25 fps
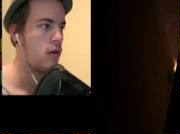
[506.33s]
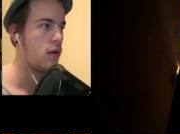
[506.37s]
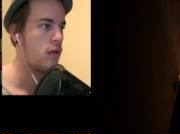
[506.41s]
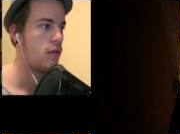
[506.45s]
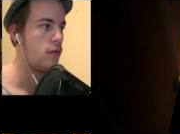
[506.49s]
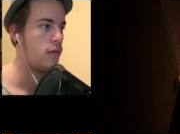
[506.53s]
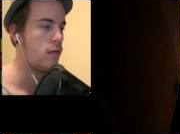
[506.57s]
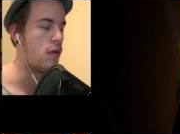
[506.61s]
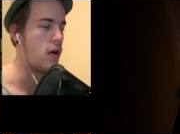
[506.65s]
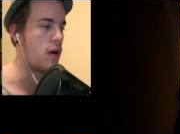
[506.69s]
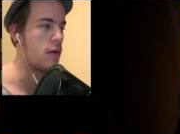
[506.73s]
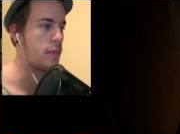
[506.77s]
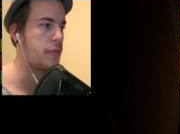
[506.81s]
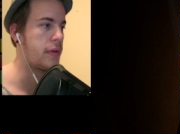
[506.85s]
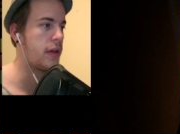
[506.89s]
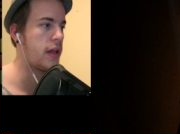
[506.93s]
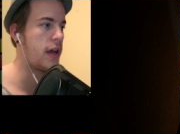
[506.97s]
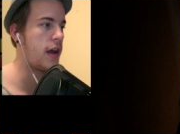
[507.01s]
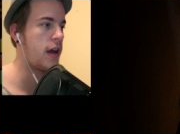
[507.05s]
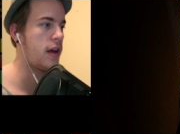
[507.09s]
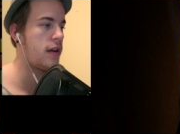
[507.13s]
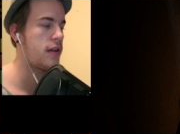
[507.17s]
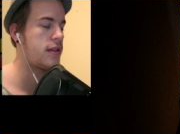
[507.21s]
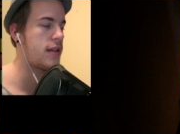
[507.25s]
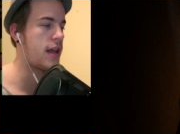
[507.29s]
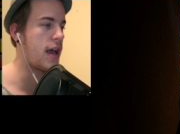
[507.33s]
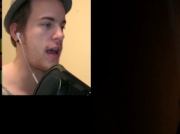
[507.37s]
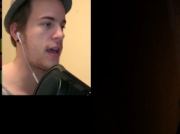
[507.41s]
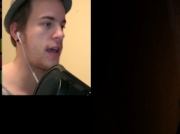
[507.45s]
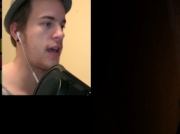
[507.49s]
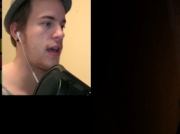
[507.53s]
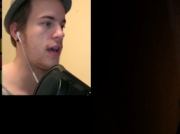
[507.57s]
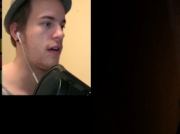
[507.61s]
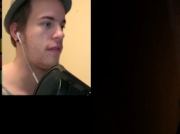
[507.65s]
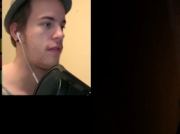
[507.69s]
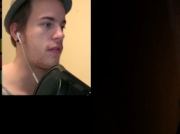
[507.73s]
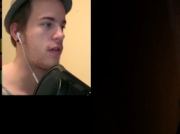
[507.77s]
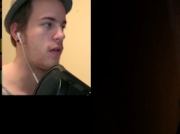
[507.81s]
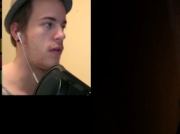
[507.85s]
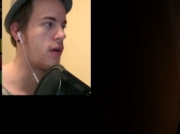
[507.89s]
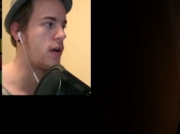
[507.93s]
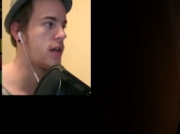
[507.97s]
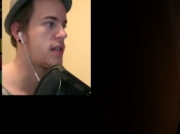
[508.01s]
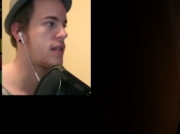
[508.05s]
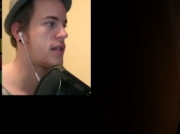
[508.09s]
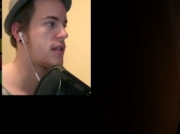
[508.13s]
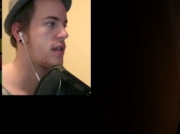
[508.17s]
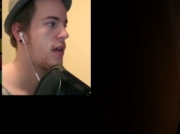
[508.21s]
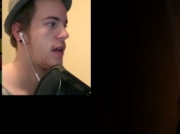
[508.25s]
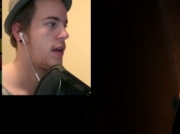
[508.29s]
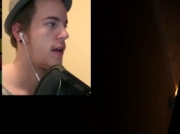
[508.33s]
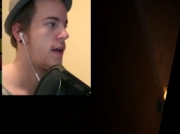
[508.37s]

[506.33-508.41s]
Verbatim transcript: Wrong player. Dang it, of course.